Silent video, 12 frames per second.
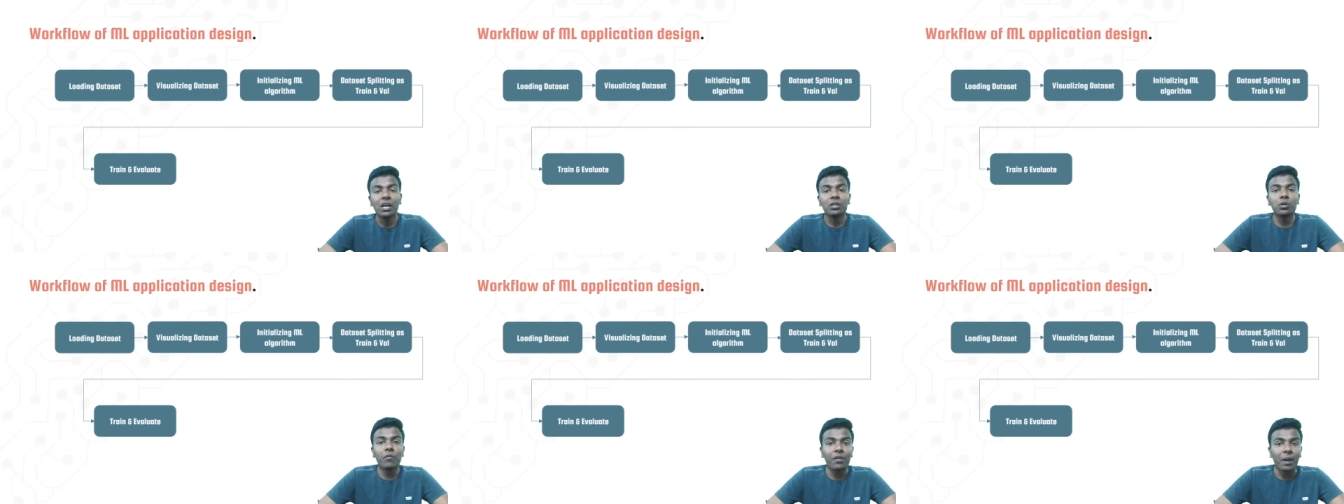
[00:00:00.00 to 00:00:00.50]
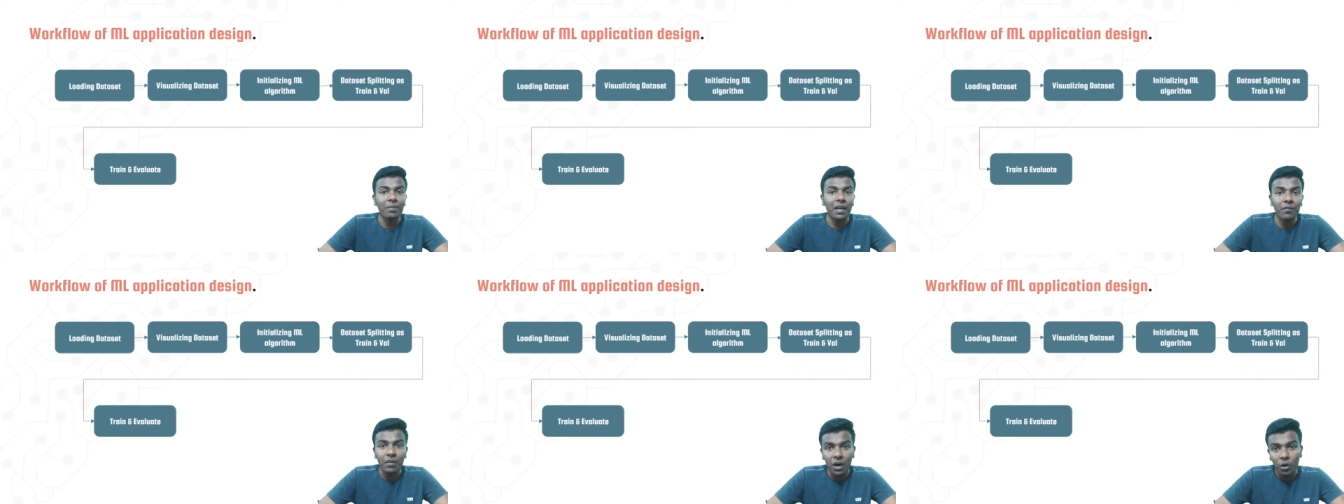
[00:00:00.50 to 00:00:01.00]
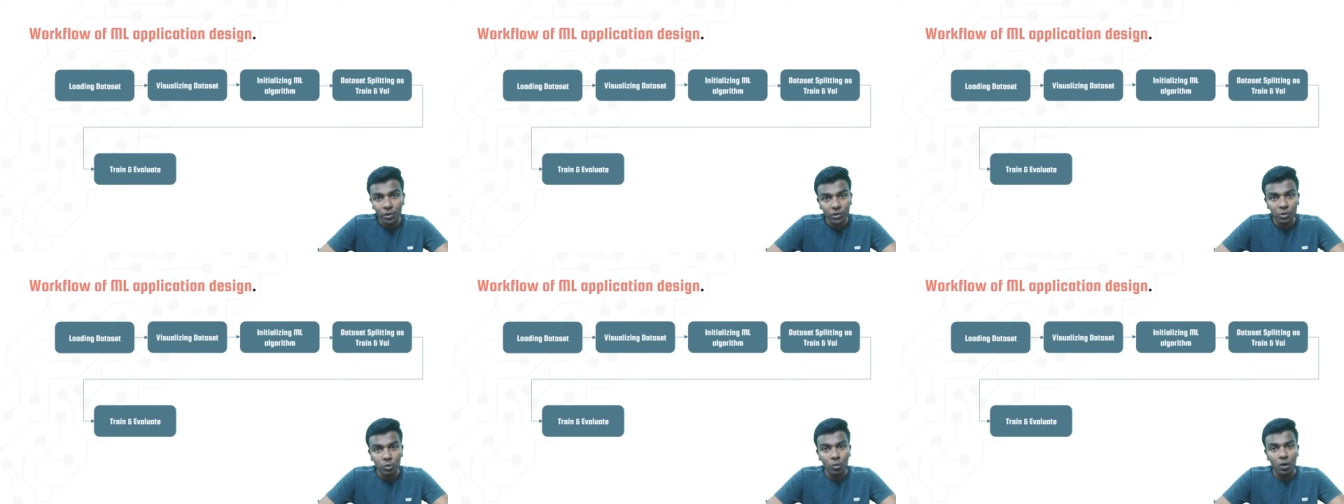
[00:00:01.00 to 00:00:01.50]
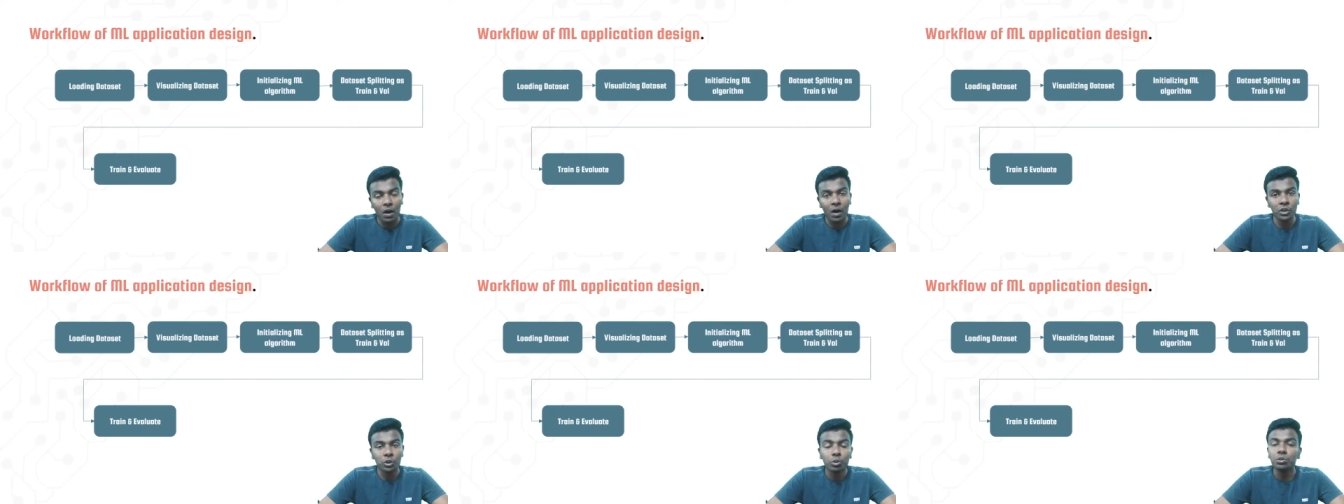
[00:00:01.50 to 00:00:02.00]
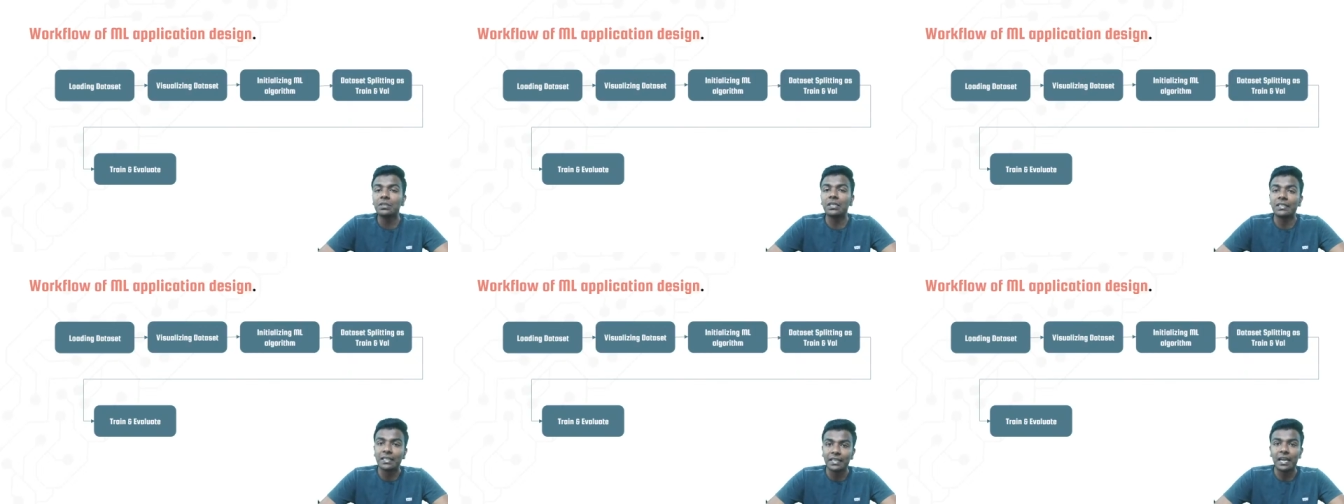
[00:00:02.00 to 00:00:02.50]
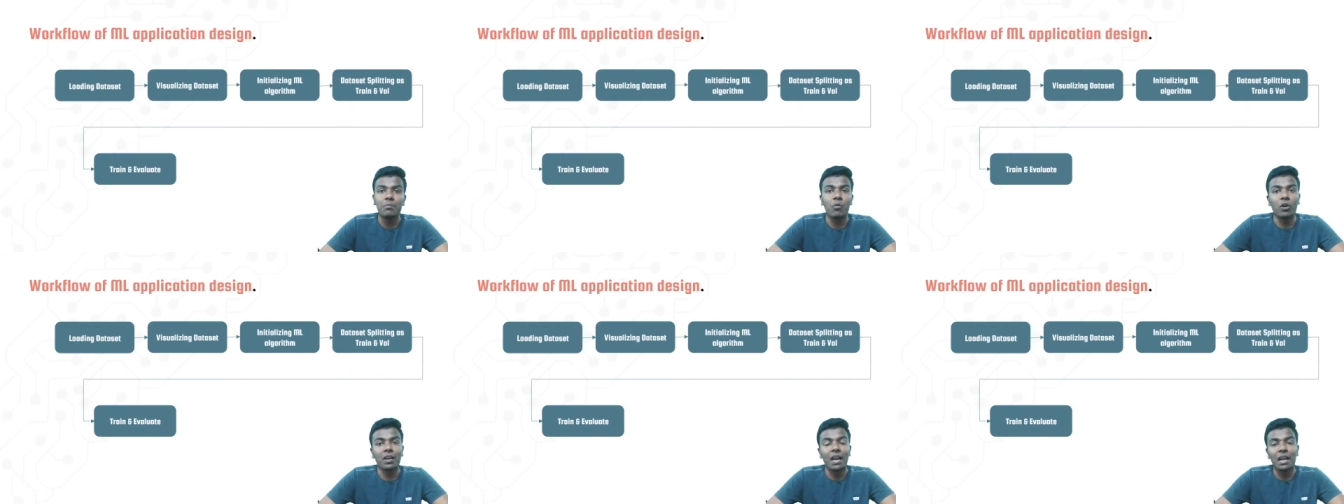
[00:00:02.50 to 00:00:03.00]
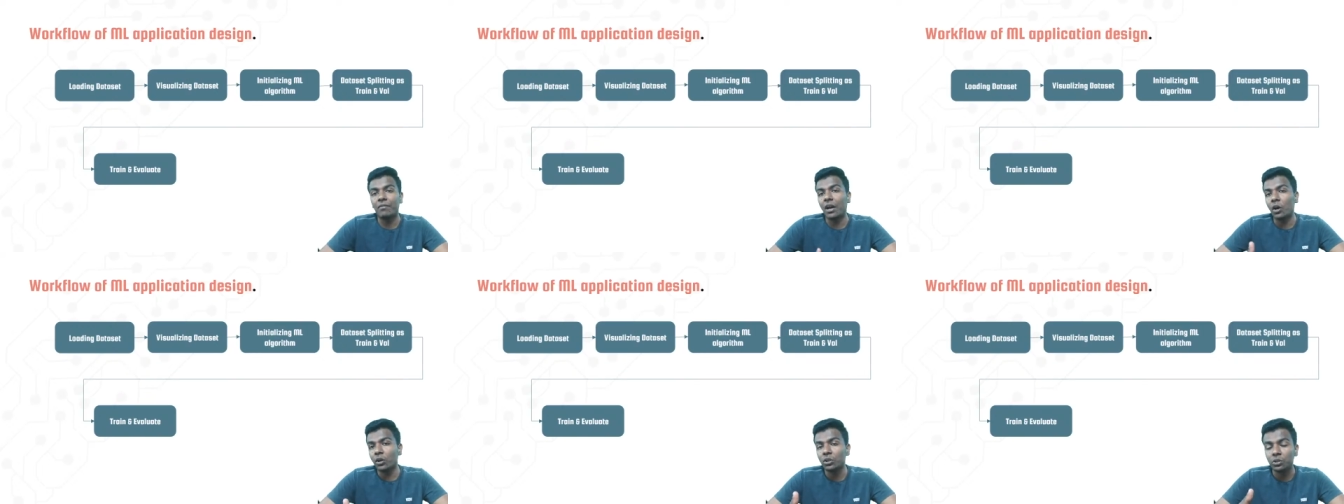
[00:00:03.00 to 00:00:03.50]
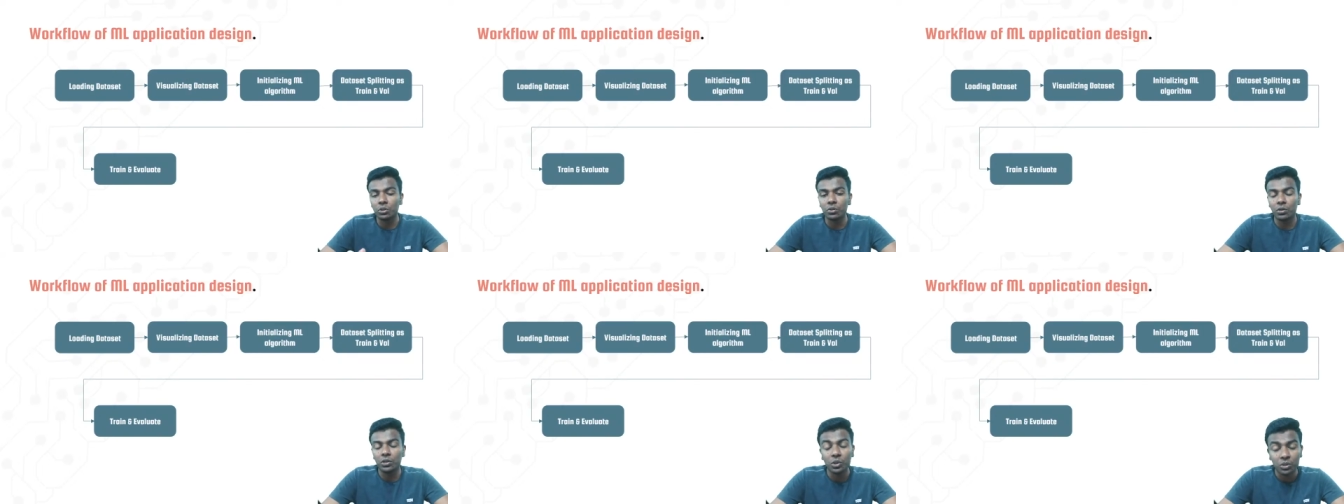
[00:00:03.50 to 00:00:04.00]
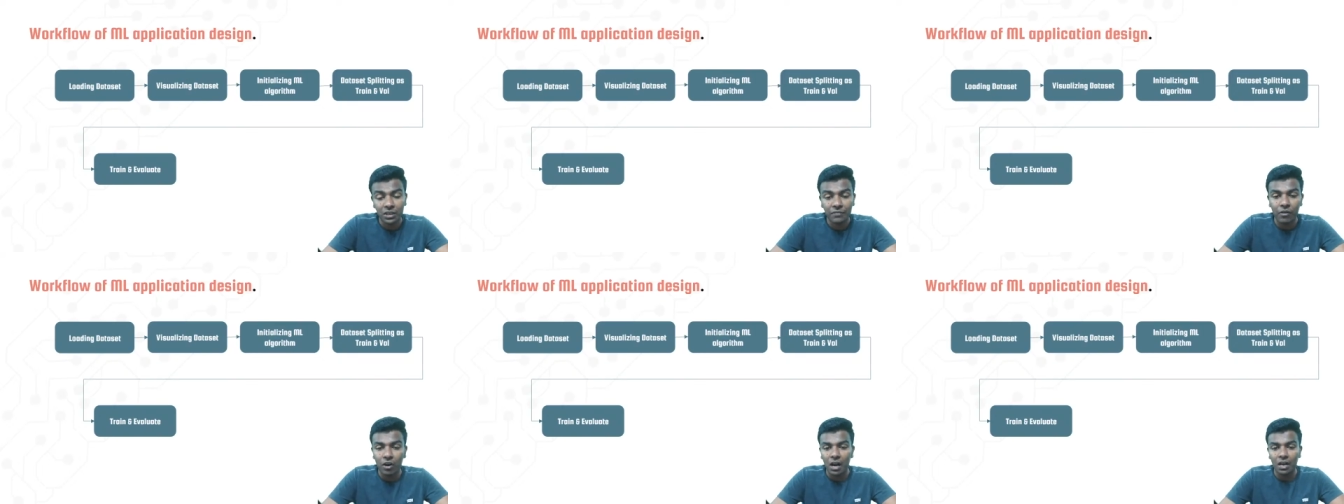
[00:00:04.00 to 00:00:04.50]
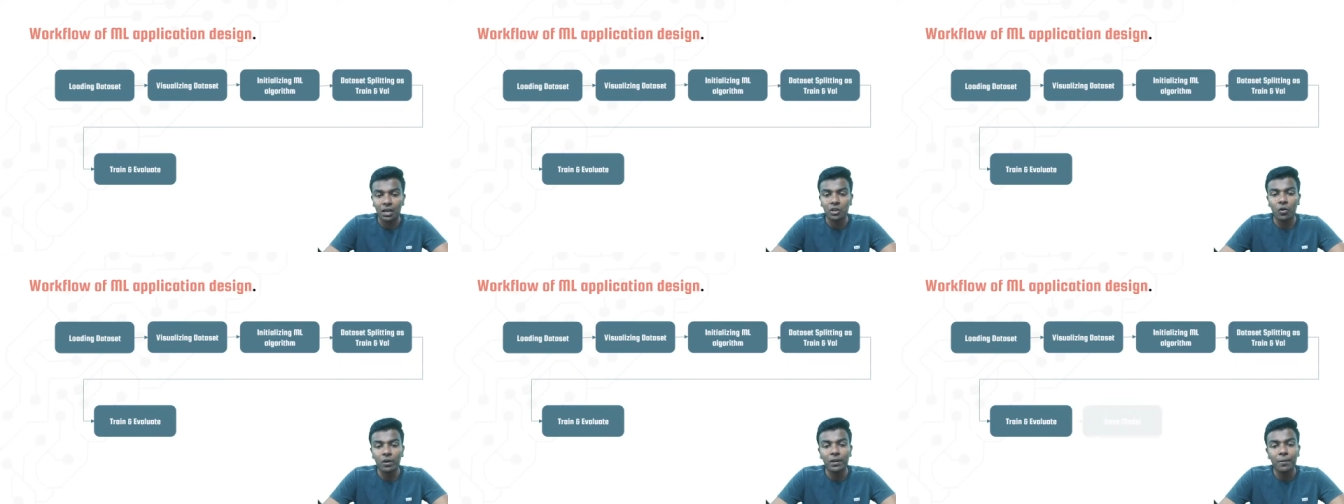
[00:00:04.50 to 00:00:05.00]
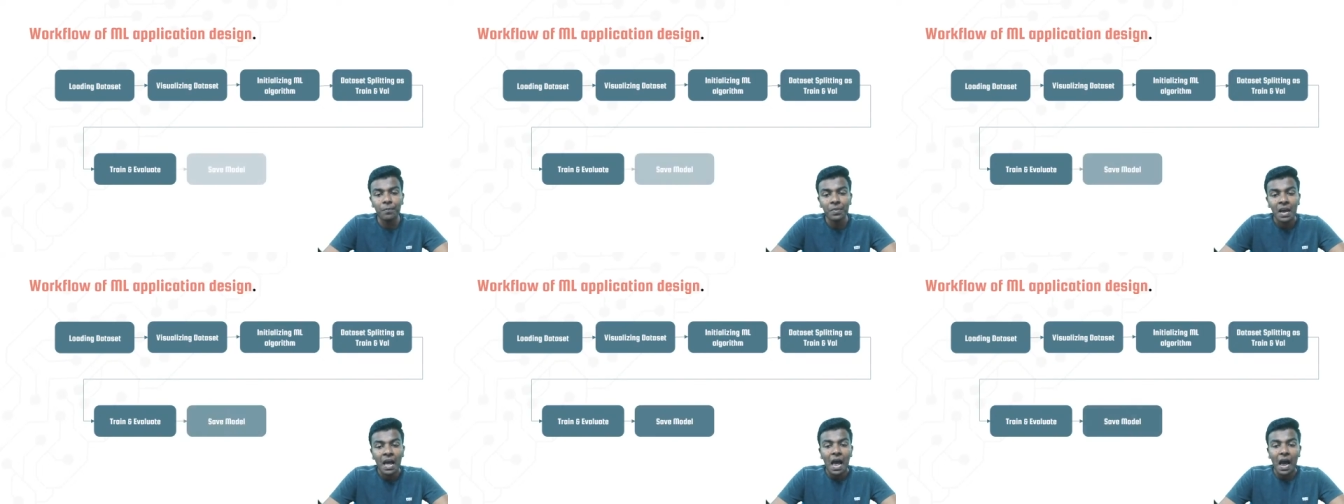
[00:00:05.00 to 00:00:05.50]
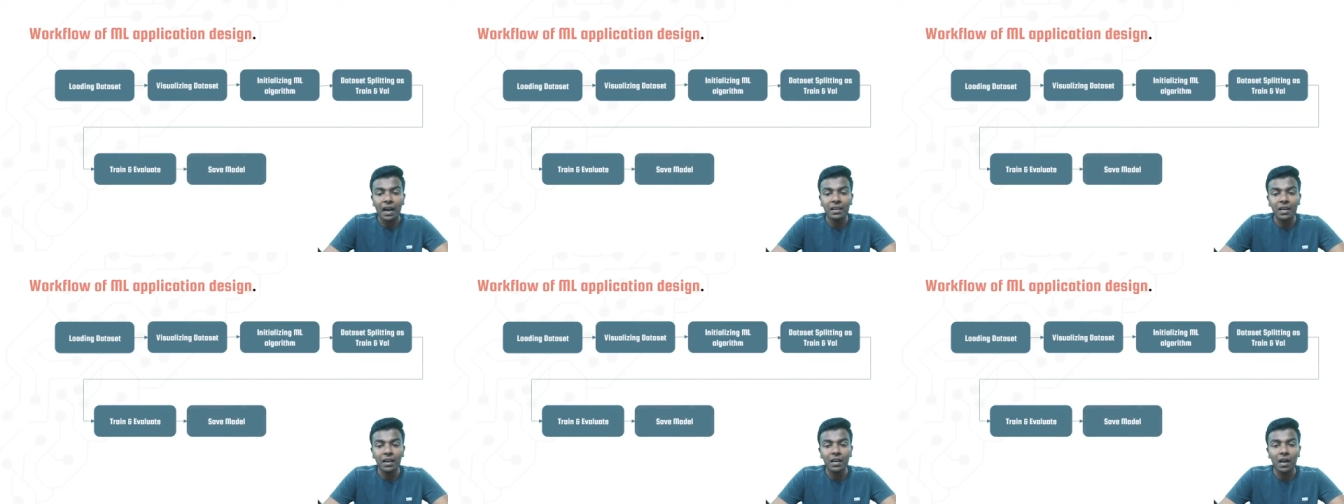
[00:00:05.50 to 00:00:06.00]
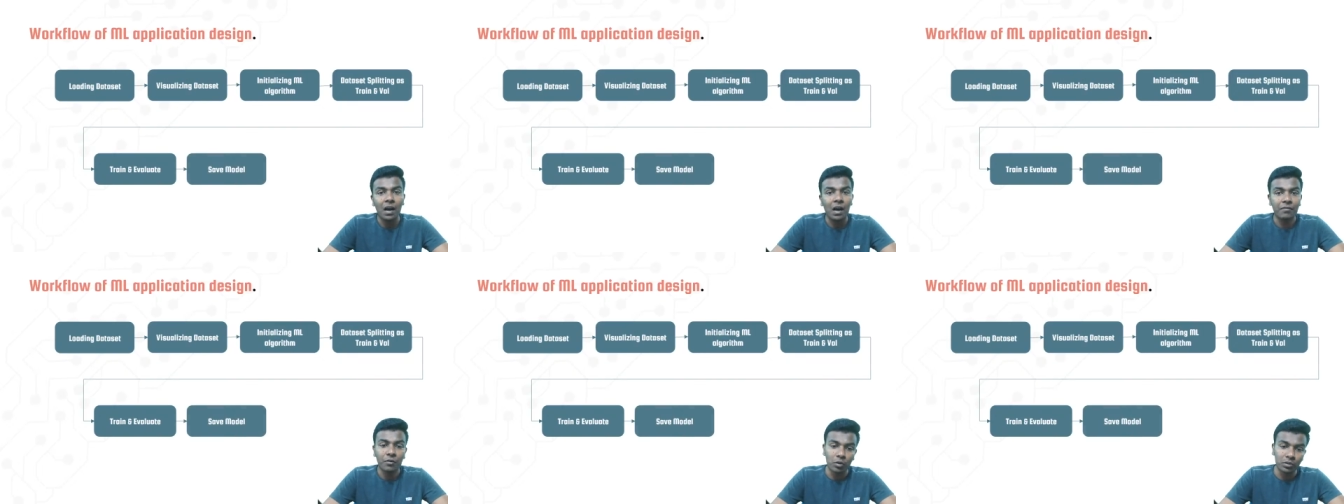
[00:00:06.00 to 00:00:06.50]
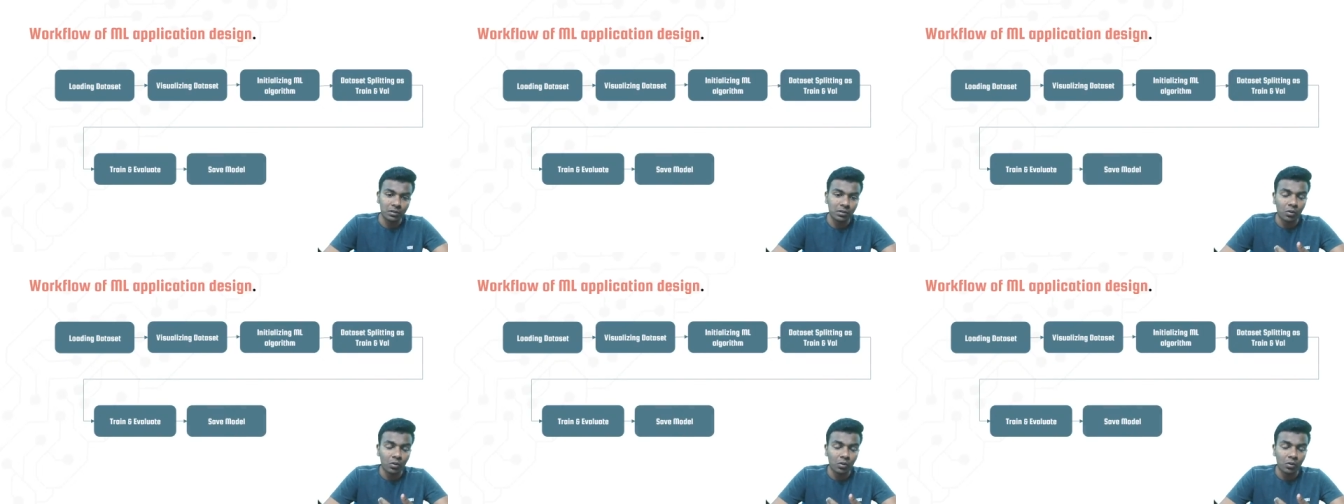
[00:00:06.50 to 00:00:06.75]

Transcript: So from that we are going to choose the certain model and we are going to use it for our algorithm. And then of course,